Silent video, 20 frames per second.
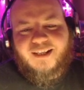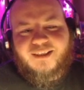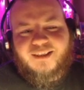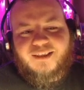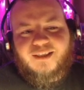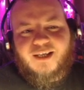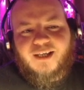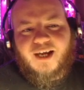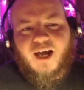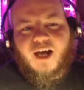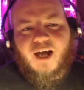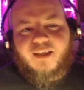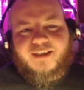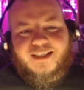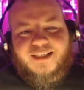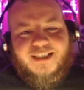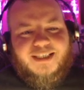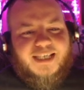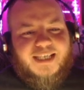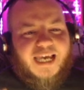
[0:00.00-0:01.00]
that are the
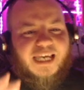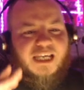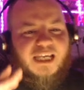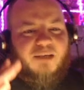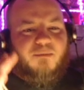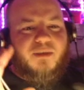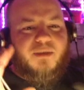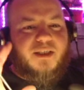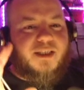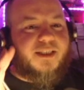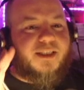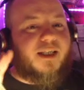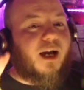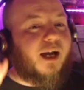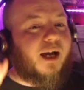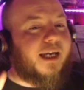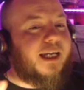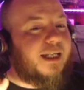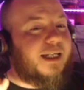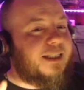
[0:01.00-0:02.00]
same
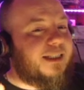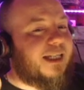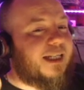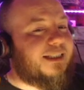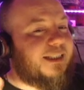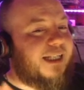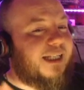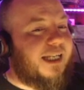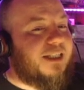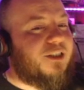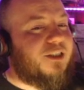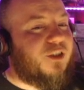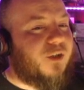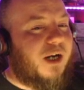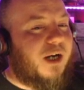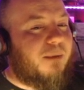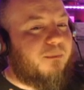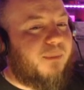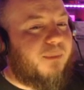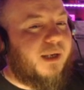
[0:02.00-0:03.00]
size as an
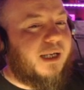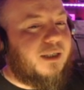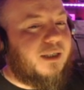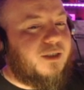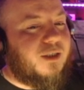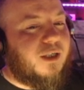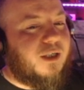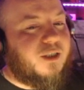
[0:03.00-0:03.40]
Instagram picture.